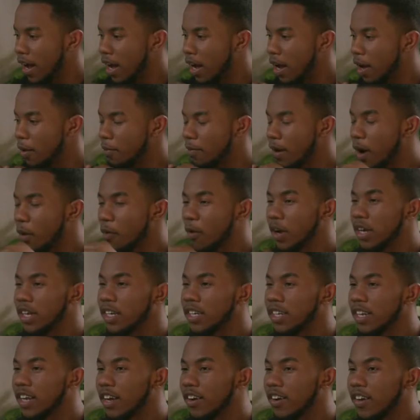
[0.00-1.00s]
I went
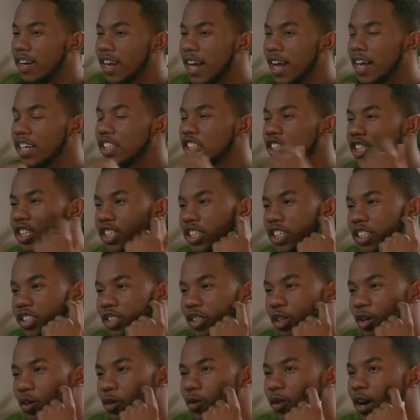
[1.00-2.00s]
in there and I actually did
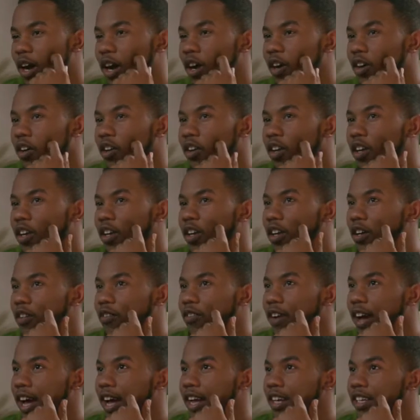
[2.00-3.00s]
so well
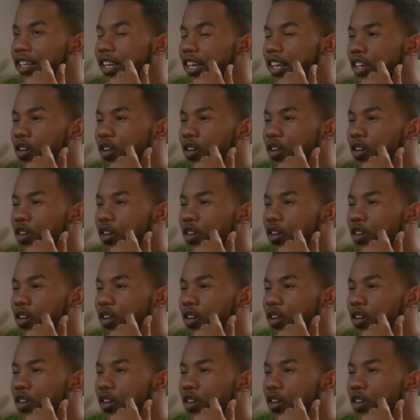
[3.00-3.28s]
that they